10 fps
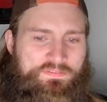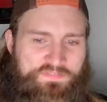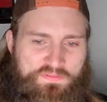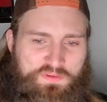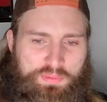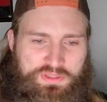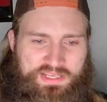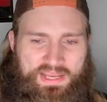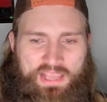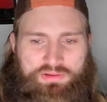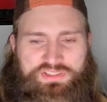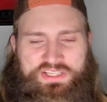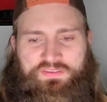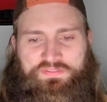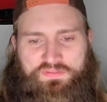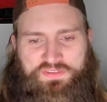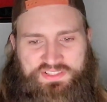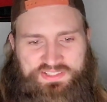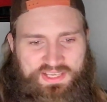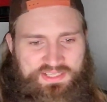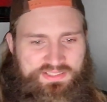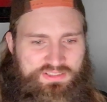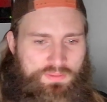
50% accuracy to 56.